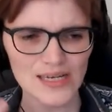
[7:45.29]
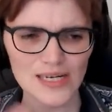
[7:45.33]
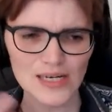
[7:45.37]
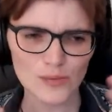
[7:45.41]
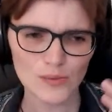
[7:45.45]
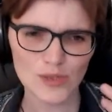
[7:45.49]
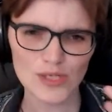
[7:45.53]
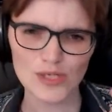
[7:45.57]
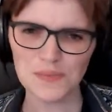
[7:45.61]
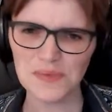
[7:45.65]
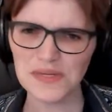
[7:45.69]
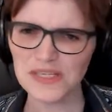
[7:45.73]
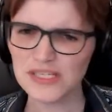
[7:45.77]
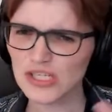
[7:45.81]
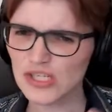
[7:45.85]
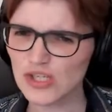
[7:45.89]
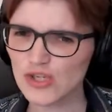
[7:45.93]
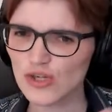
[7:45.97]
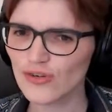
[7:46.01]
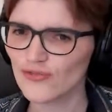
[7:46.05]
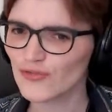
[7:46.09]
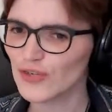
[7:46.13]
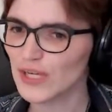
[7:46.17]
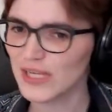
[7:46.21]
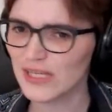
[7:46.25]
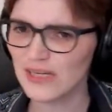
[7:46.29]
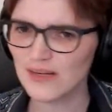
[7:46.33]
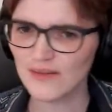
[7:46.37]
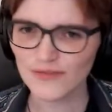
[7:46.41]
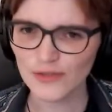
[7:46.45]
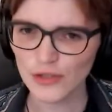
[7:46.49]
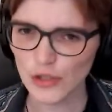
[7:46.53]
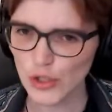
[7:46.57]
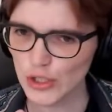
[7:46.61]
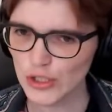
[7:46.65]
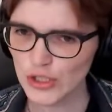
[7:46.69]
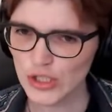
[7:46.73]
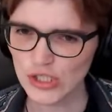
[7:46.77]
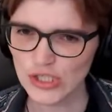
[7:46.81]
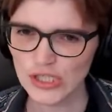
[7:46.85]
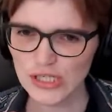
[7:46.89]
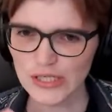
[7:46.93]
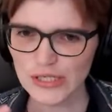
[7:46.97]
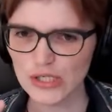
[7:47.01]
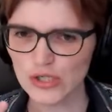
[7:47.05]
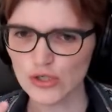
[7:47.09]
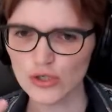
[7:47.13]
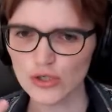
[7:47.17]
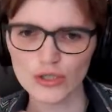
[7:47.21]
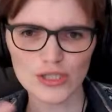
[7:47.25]
which means it's not really a velocity,
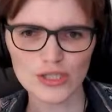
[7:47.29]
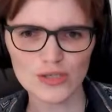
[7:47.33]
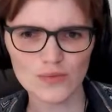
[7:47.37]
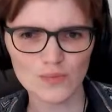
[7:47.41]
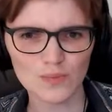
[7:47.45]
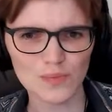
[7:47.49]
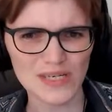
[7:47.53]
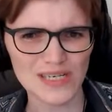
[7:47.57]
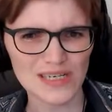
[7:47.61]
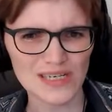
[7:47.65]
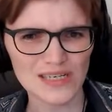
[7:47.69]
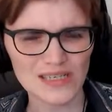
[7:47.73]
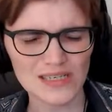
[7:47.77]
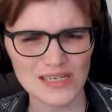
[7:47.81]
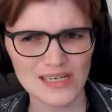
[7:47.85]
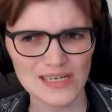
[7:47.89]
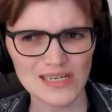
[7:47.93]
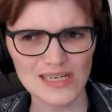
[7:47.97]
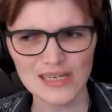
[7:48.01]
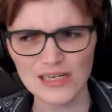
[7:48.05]
it's not a speed.